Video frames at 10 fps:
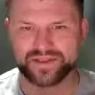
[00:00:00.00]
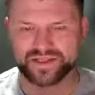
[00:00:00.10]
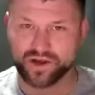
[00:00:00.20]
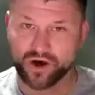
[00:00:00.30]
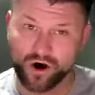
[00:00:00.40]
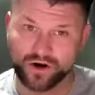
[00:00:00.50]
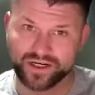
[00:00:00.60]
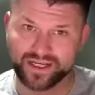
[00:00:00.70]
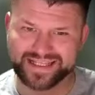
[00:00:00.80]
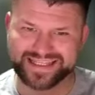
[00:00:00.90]
is the hotter
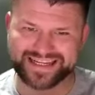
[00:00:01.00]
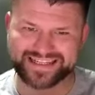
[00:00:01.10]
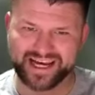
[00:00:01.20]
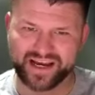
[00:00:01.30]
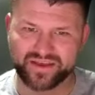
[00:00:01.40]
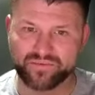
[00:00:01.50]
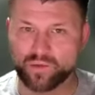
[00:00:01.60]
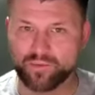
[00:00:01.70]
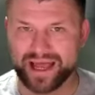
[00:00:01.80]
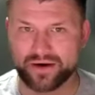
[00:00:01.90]
it gets outside, the
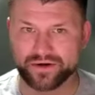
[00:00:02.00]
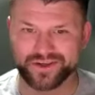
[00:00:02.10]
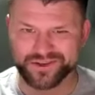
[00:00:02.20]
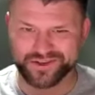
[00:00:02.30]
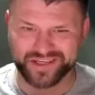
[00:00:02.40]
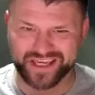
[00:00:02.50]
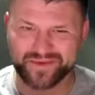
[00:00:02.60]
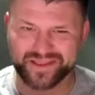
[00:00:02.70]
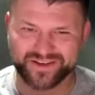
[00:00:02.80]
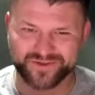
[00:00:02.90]
more power it uses to
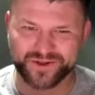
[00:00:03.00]
keep itself cool.